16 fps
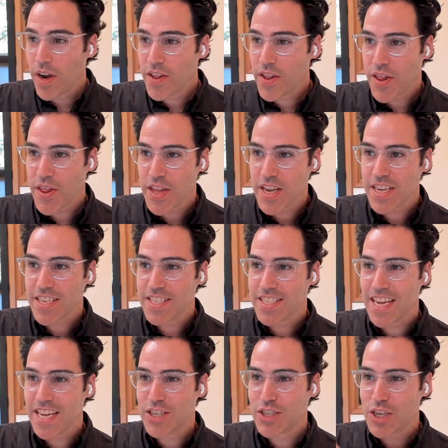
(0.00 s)
one of the
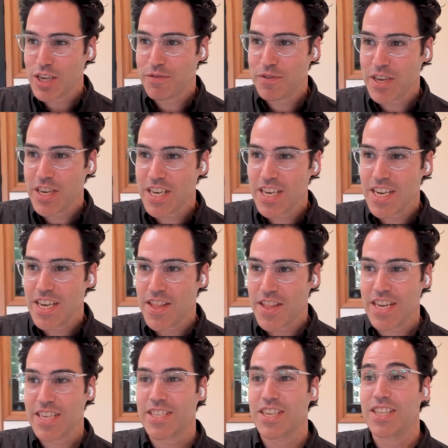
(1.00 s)
things that GV
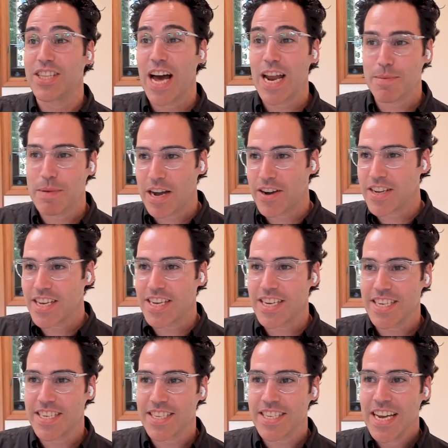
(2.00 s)
thinks a lot about
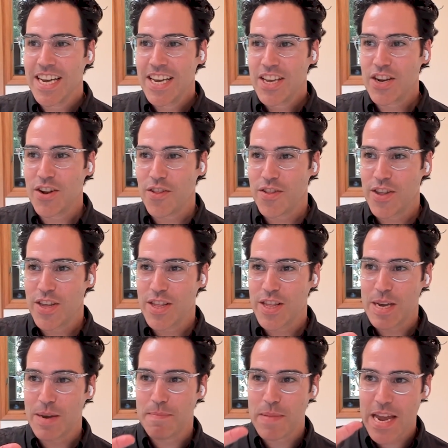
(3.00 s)
is, you know,
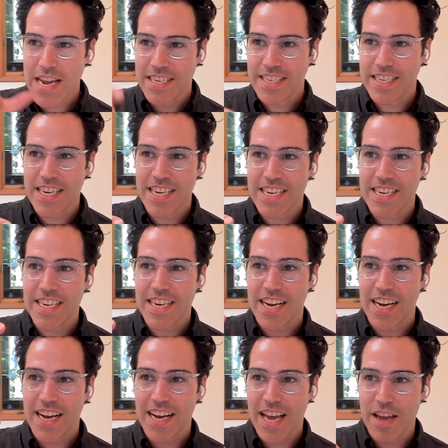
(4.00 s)
the amazing
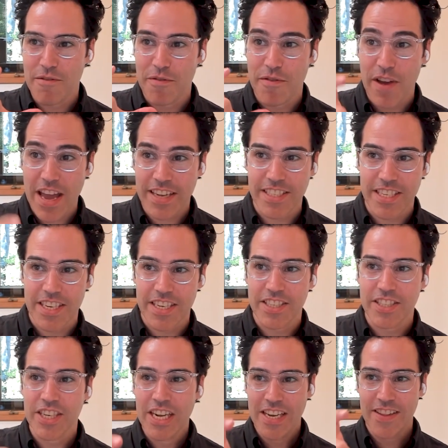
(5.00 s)

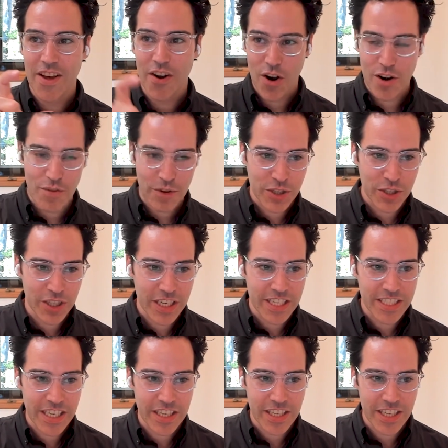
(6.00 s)
advantage that artificial
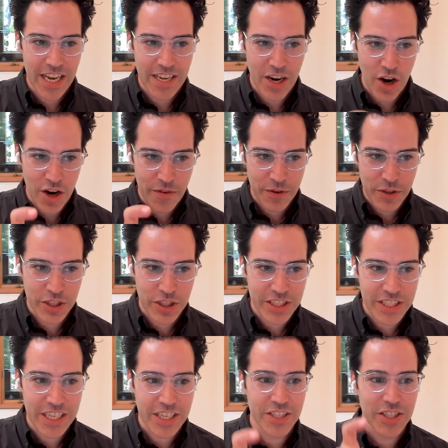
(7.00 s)

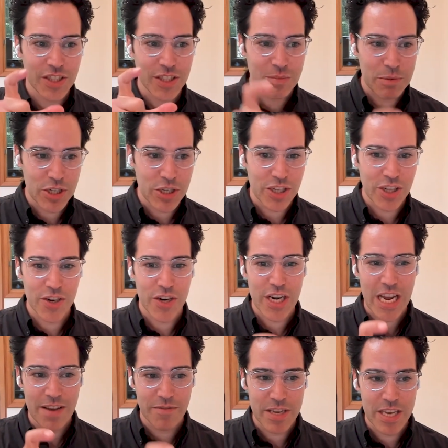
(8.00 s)
intelligence and machine
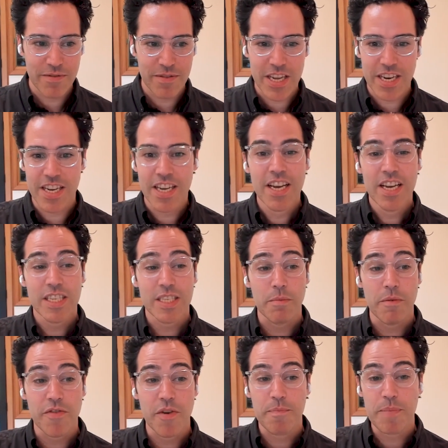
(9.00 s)
learning have given
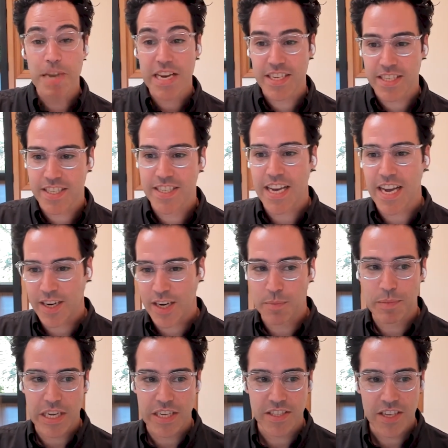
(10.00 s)
some of the biggest tech
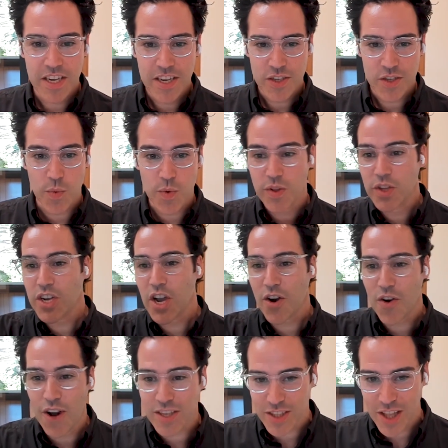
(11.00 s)
companies. So when we look
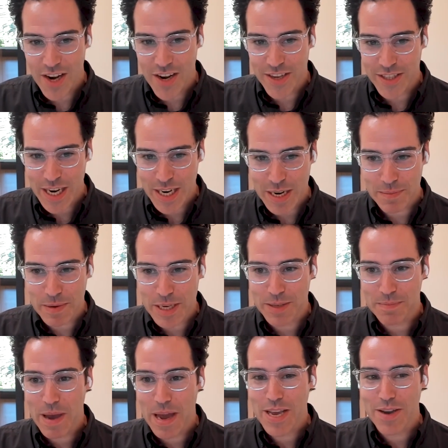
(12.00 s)
across a lot of the tech
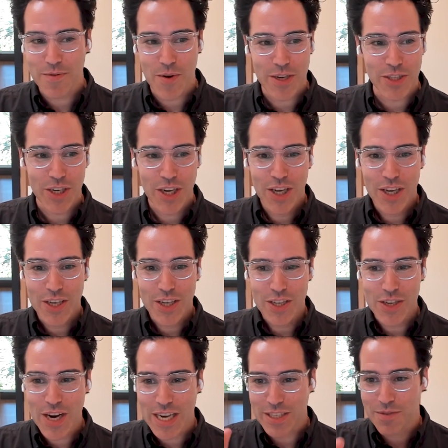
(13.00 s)
companies, many of which
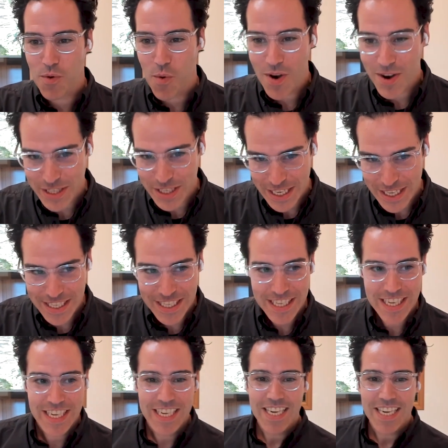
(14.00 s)
you guys have worked in,